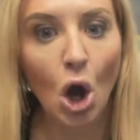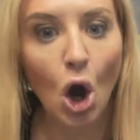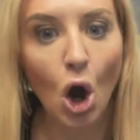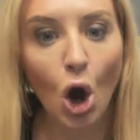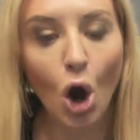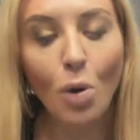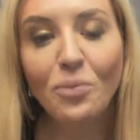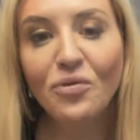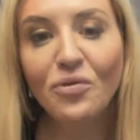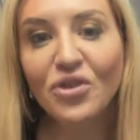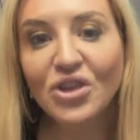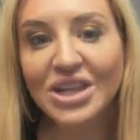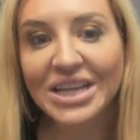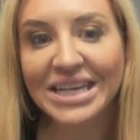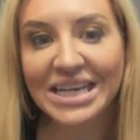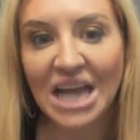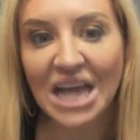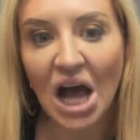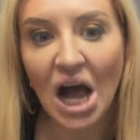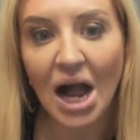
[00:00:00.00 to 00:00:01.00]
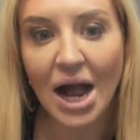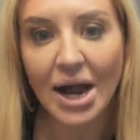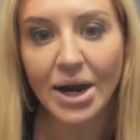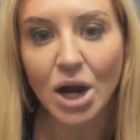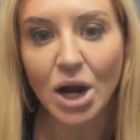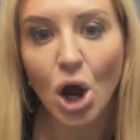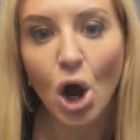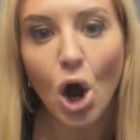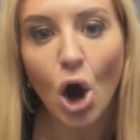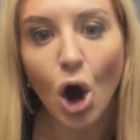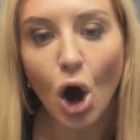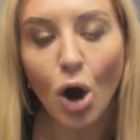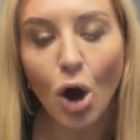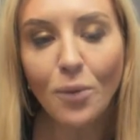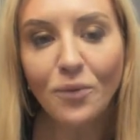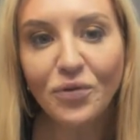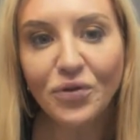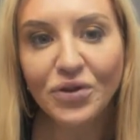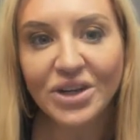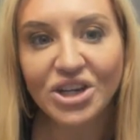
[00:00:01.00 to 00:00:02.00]
Hopefully not.
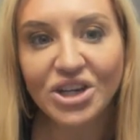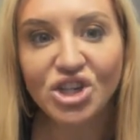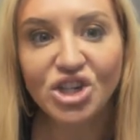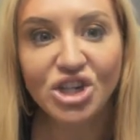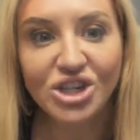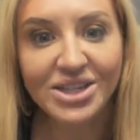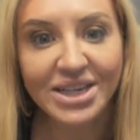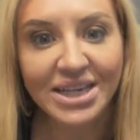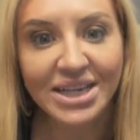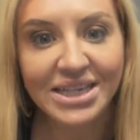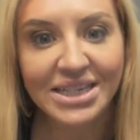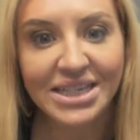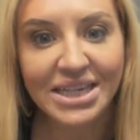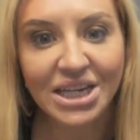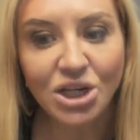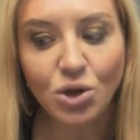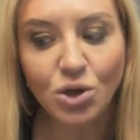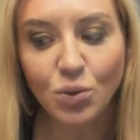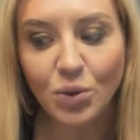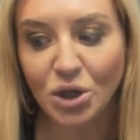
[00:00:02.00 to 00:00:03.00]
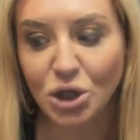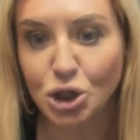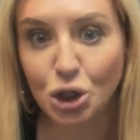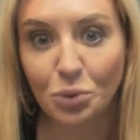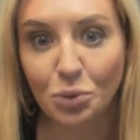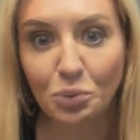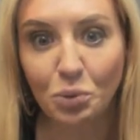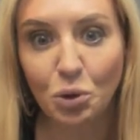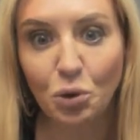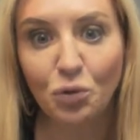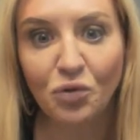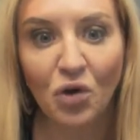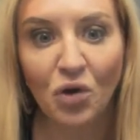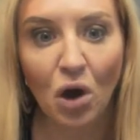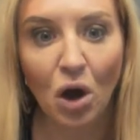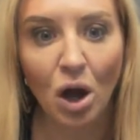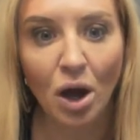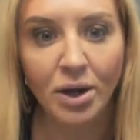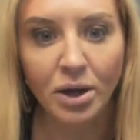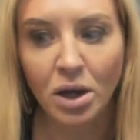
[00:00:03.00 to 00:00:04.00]
Hopefully, she's continuing to move
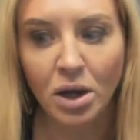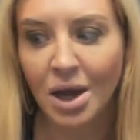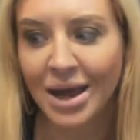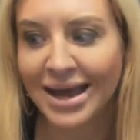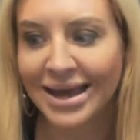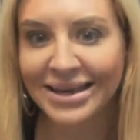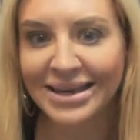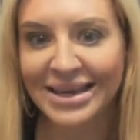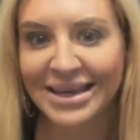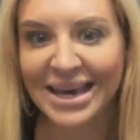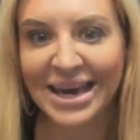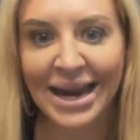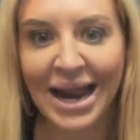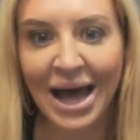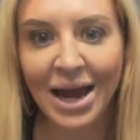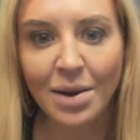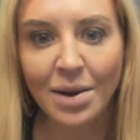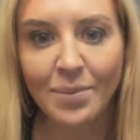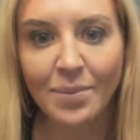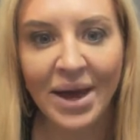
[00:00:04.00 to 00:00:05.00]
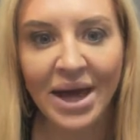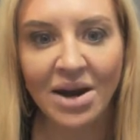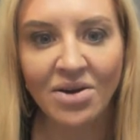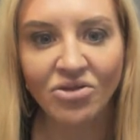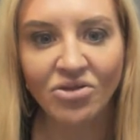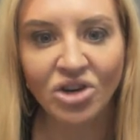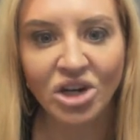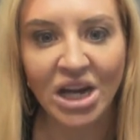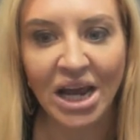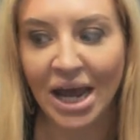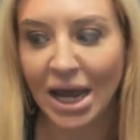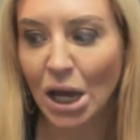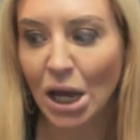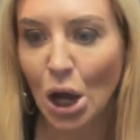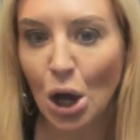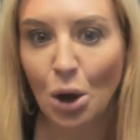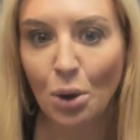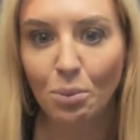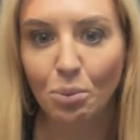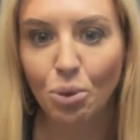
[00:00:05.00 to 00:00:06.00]
on, get out of bed every day,
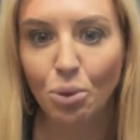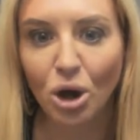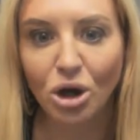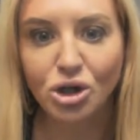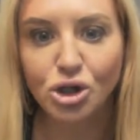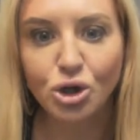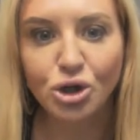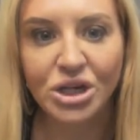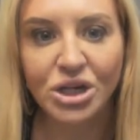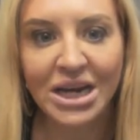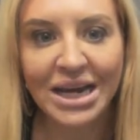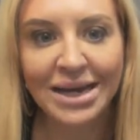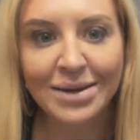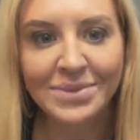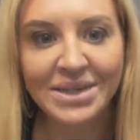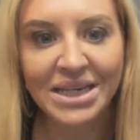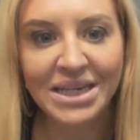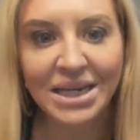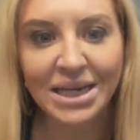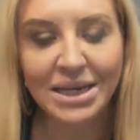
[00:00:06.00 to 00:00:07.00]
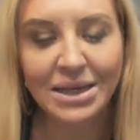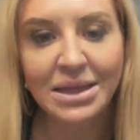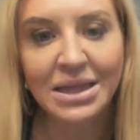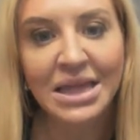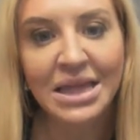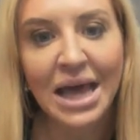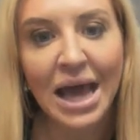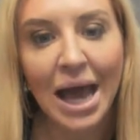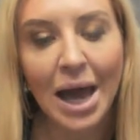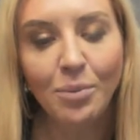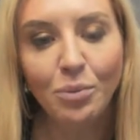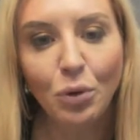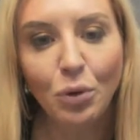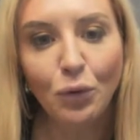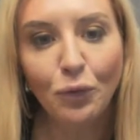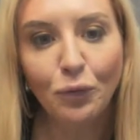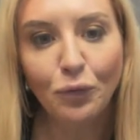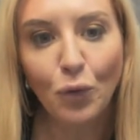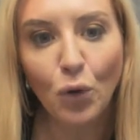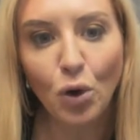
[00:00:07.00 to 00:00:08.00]
brush her damn teeth, and
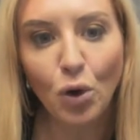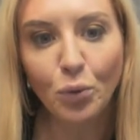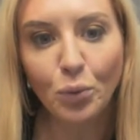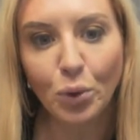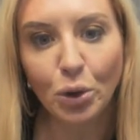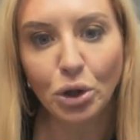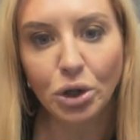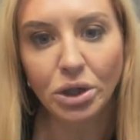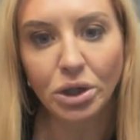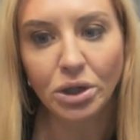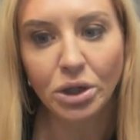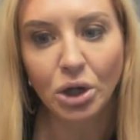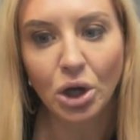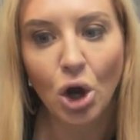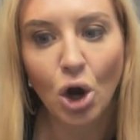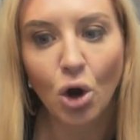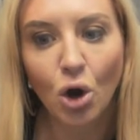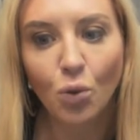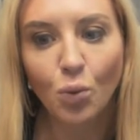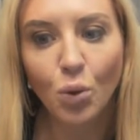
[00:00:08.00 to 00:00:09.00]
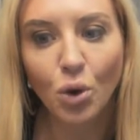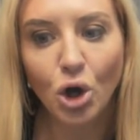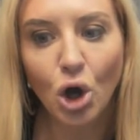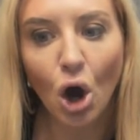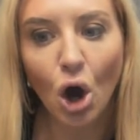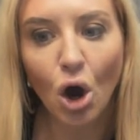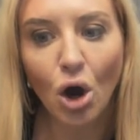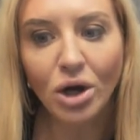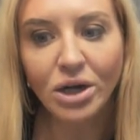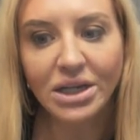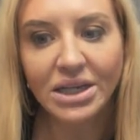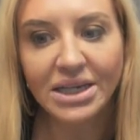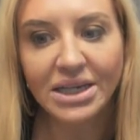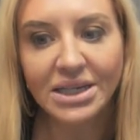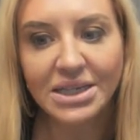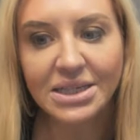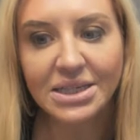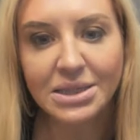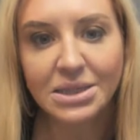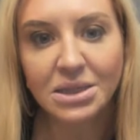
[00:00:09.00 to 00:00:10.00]
move forward,
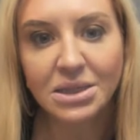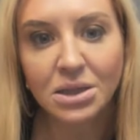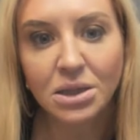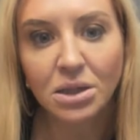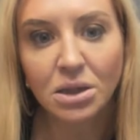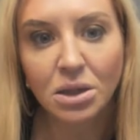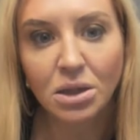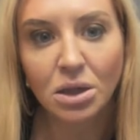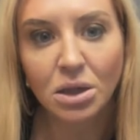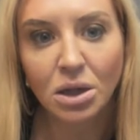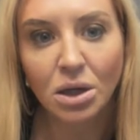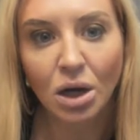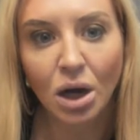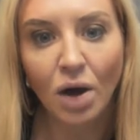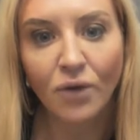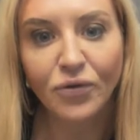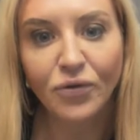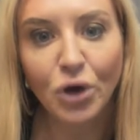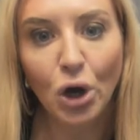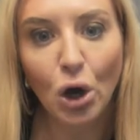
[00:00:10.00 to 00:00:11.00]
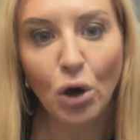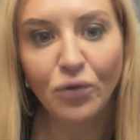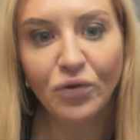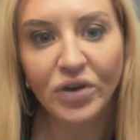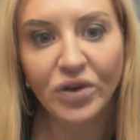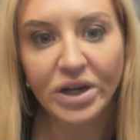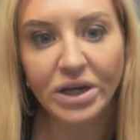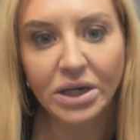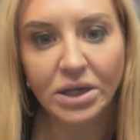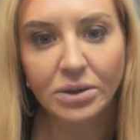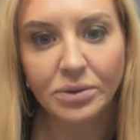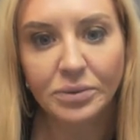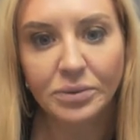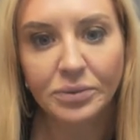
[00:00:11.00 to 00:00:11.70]
regardless of COVID.